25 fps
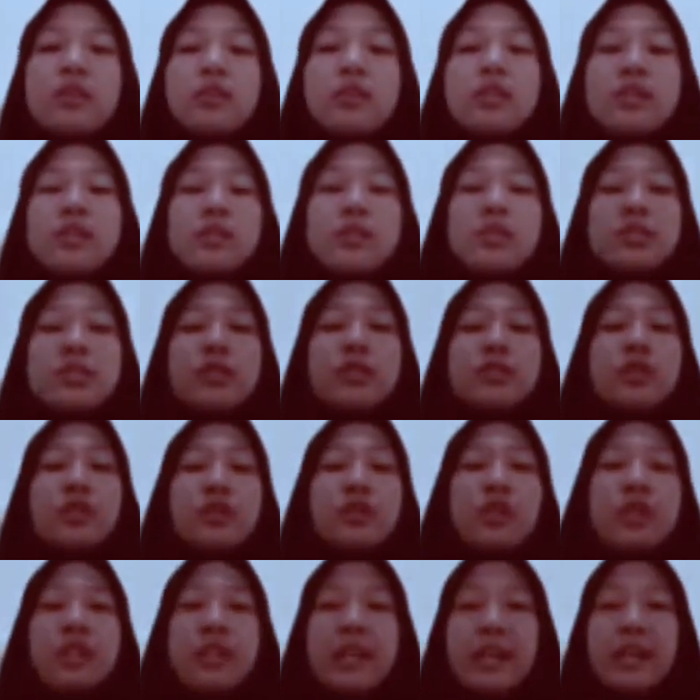So the
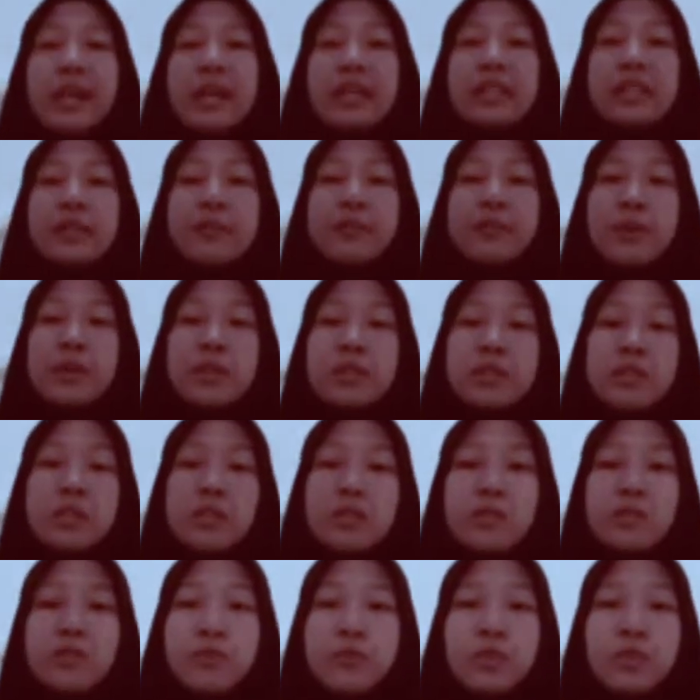next, basic
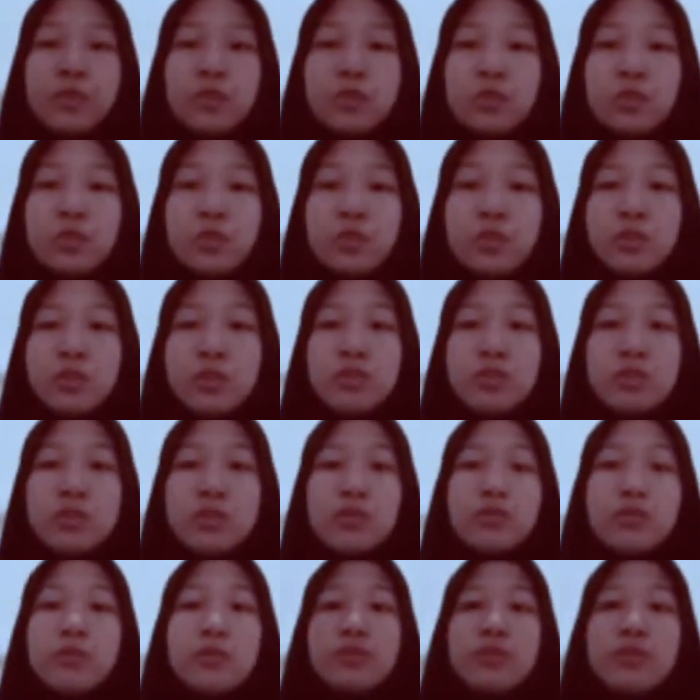feature
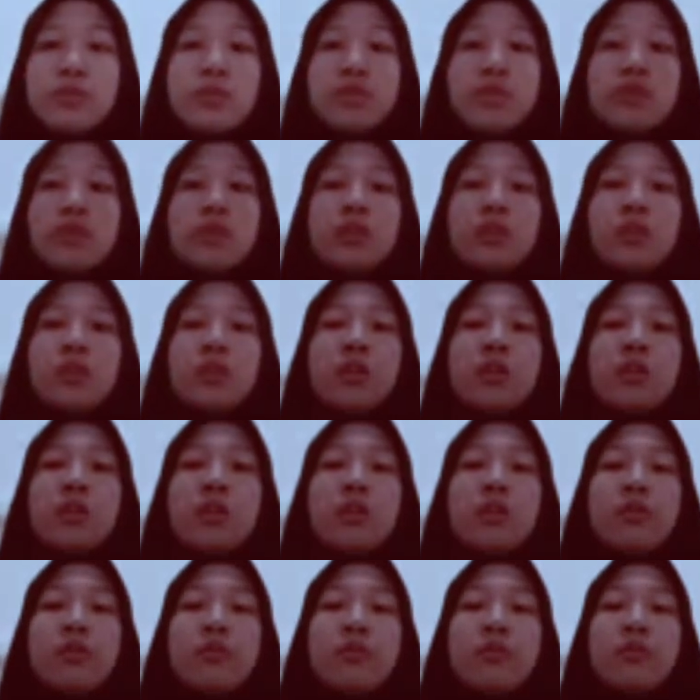of
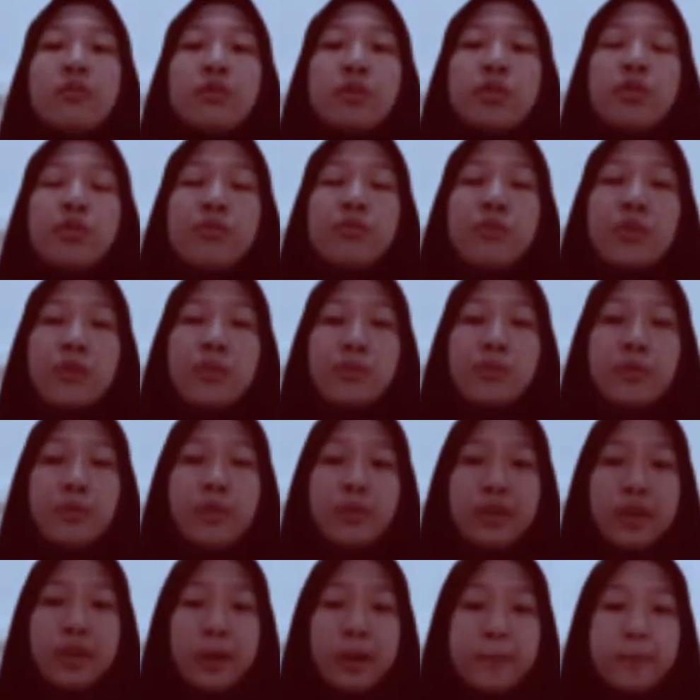software program.
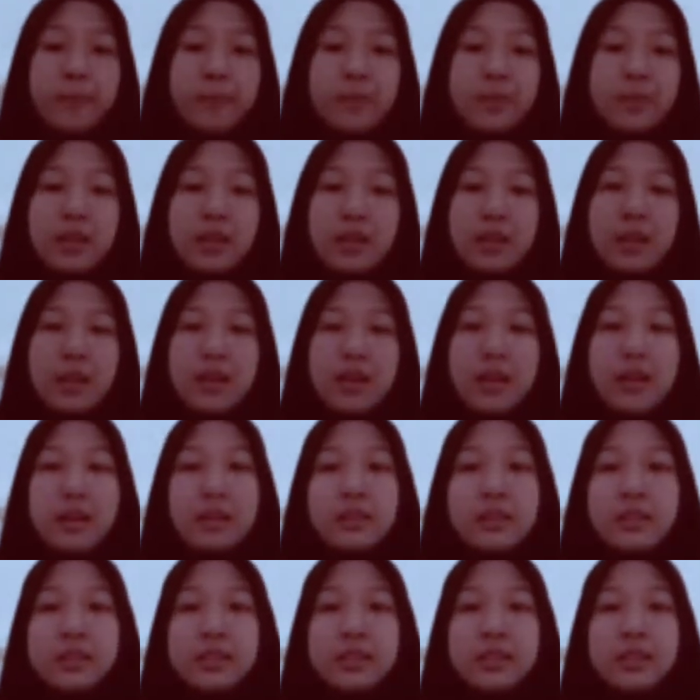A
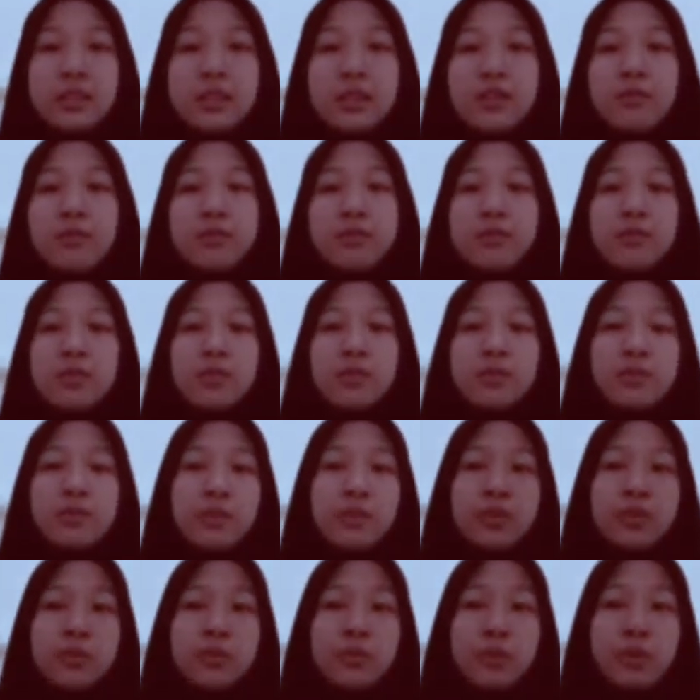design of software
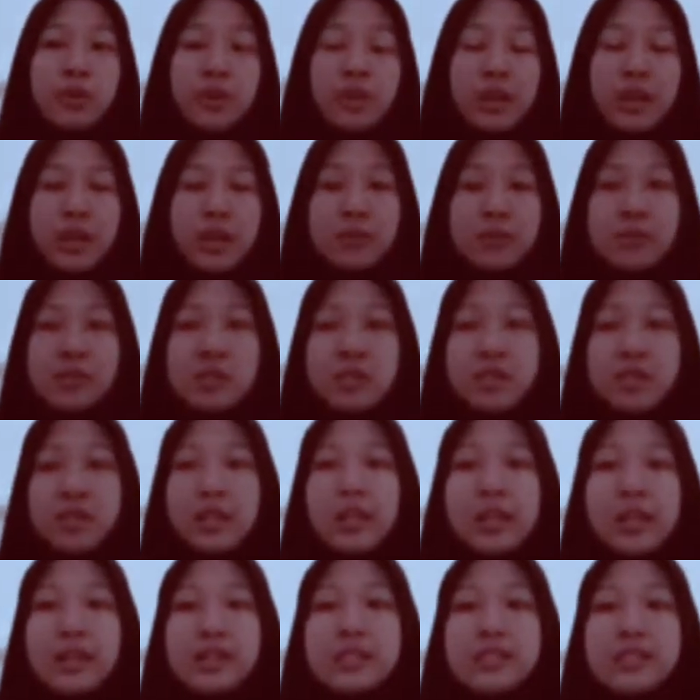programs
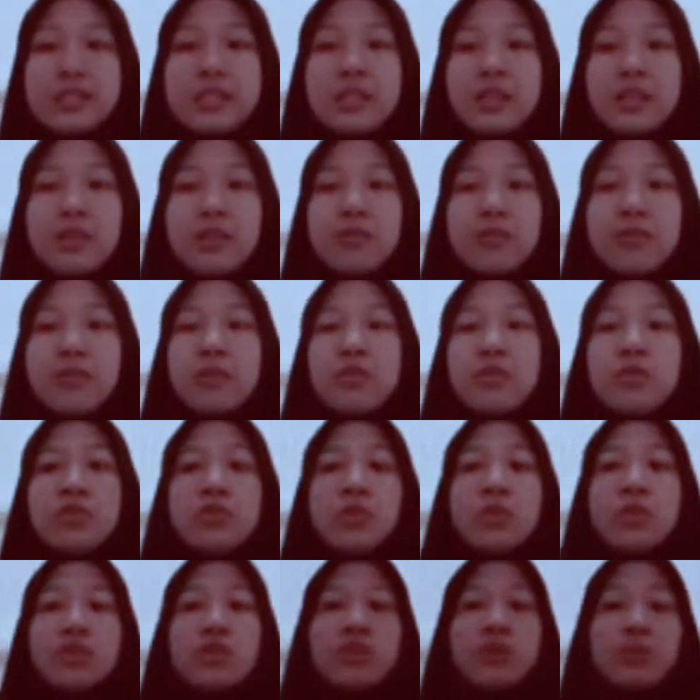analyze their feature
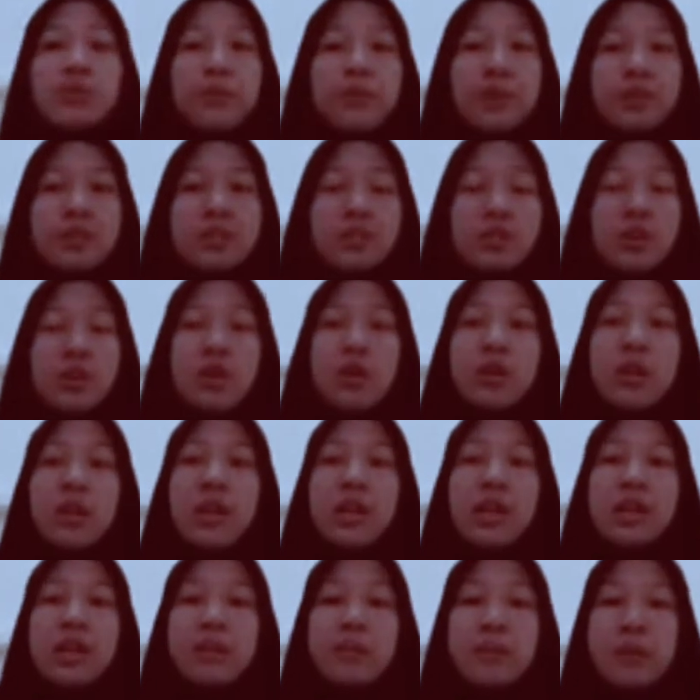based on 8
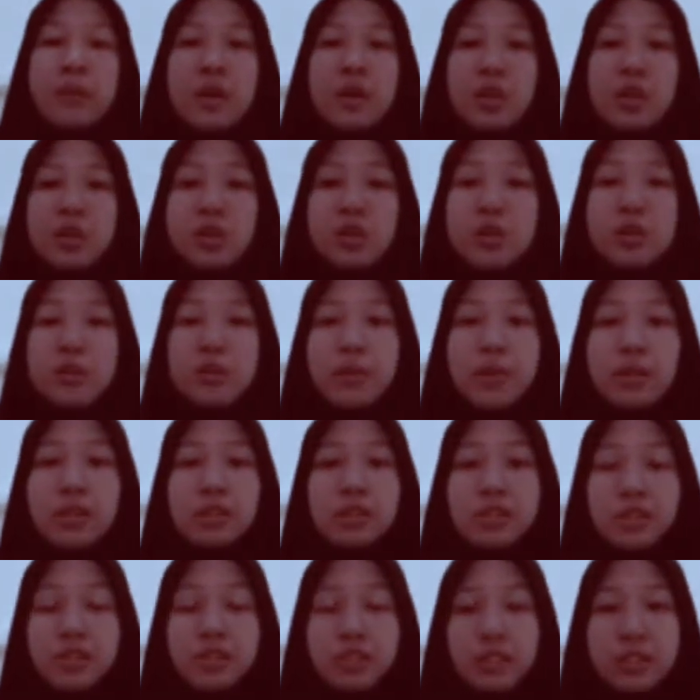major dimensions.
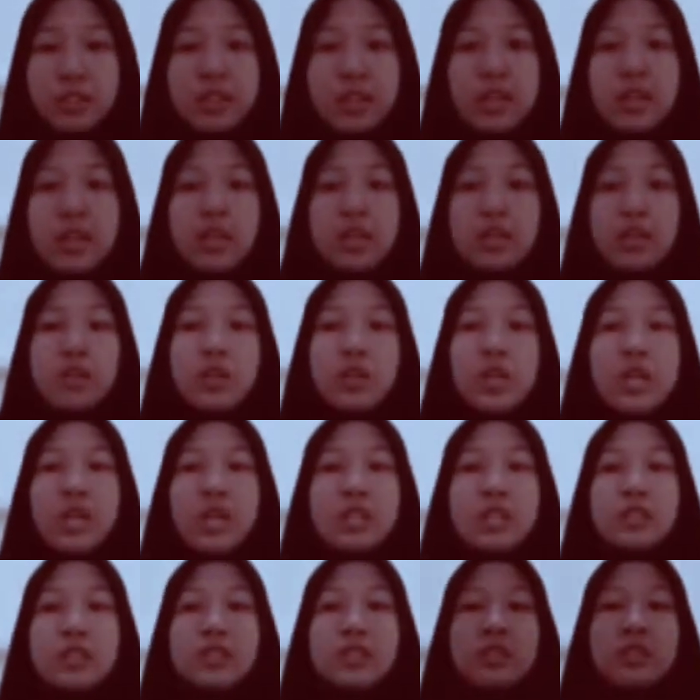You can
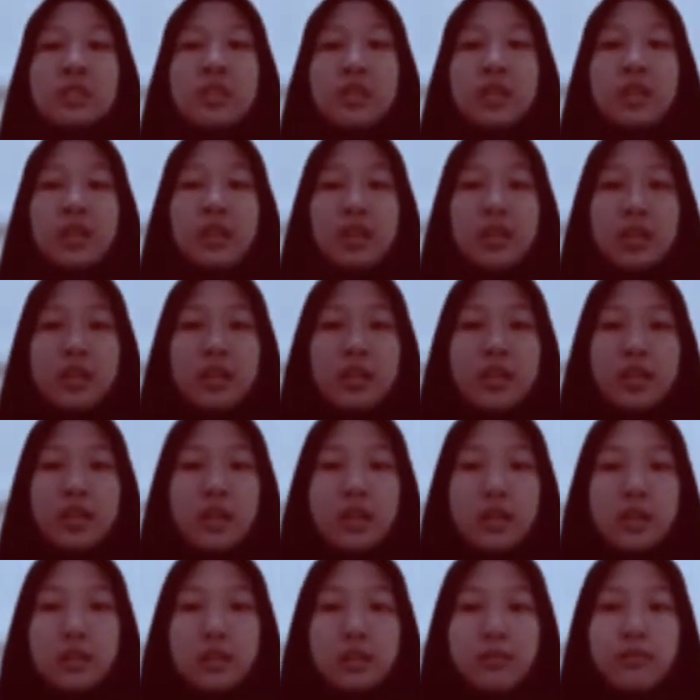see it at
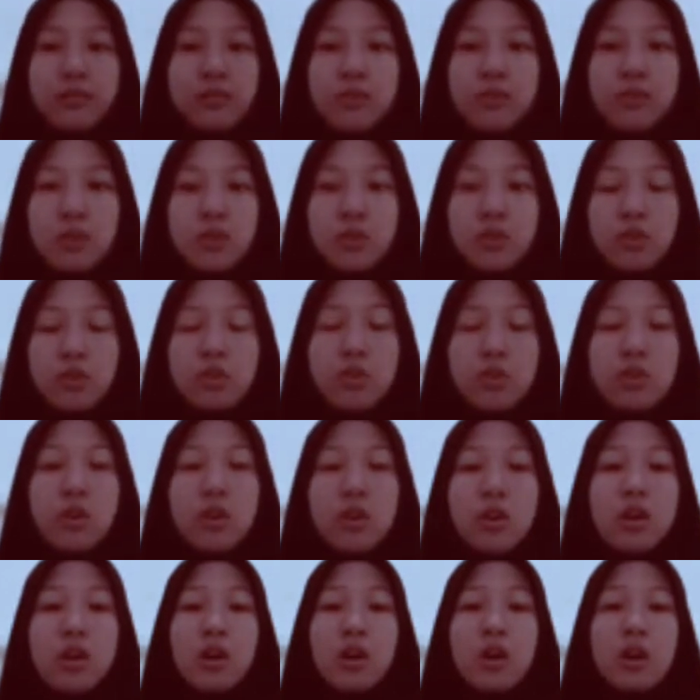figure
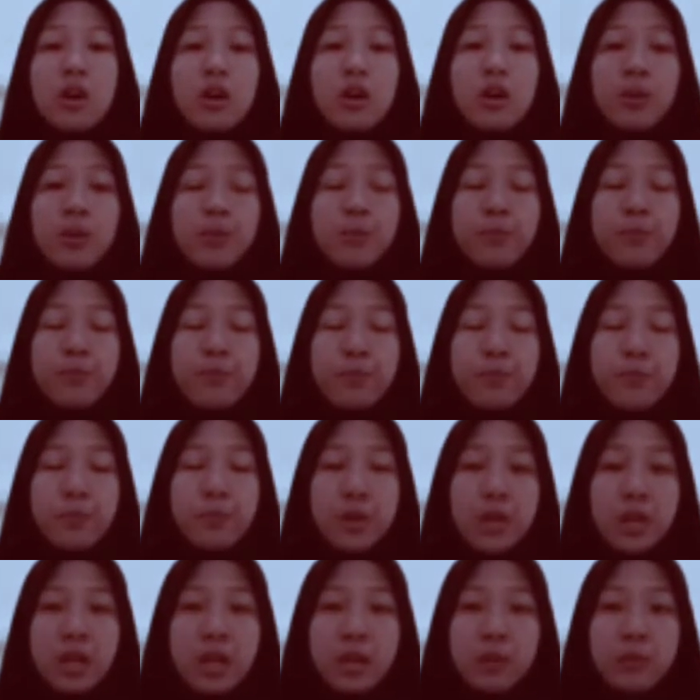
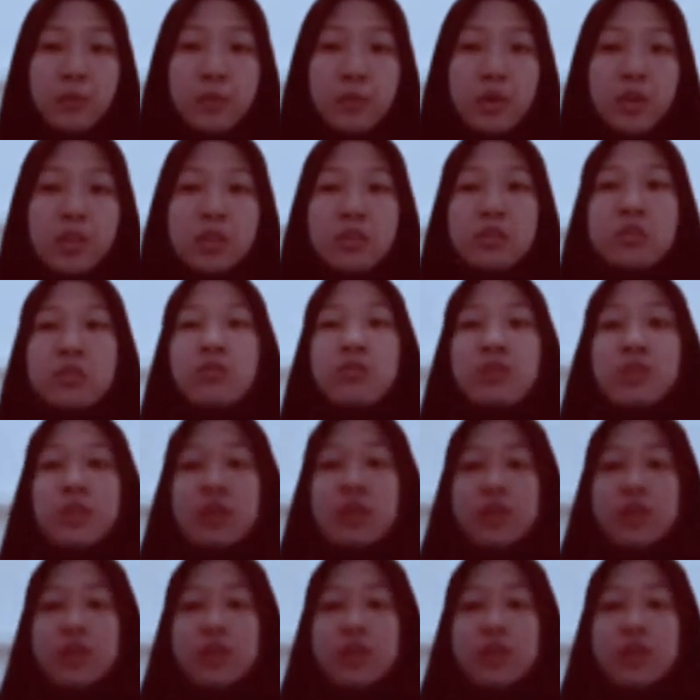8.3.